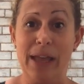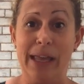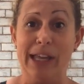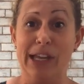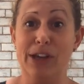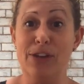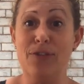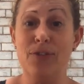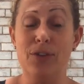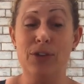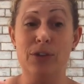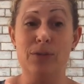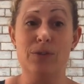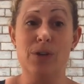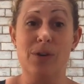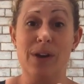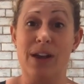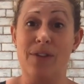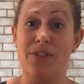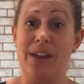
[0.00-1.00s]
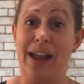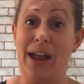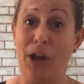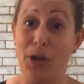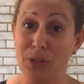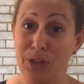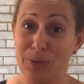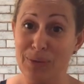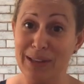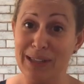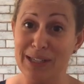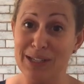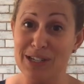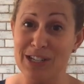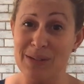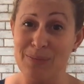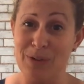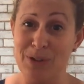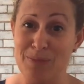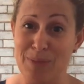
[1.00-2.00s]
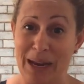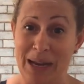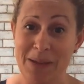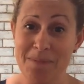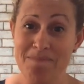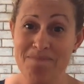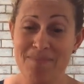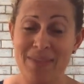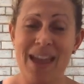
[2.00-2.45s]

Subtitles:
if you don't have a healthy relationship with money,